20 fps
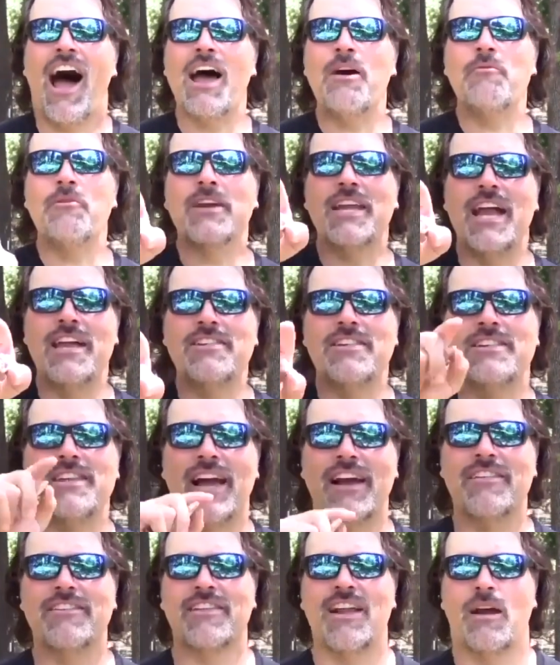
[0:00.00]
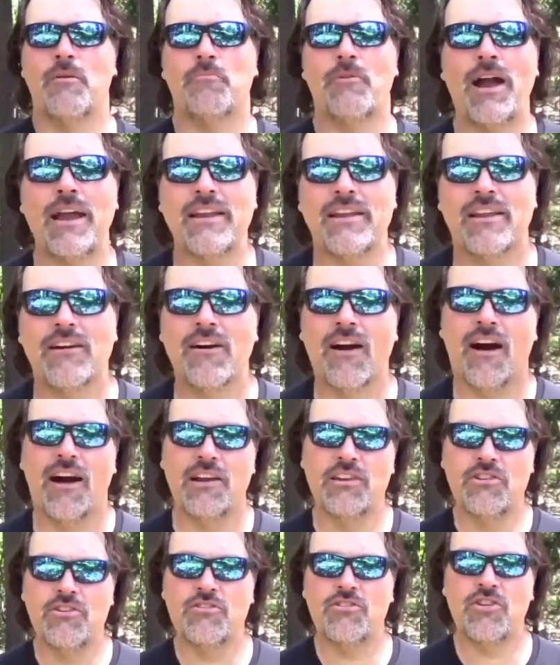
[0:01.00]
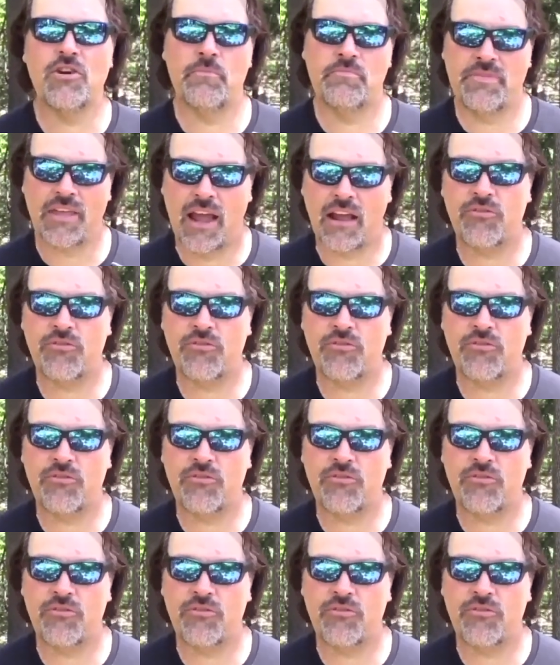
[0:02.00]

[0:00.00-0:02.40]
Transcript: I will catch you next time right here on YouTube.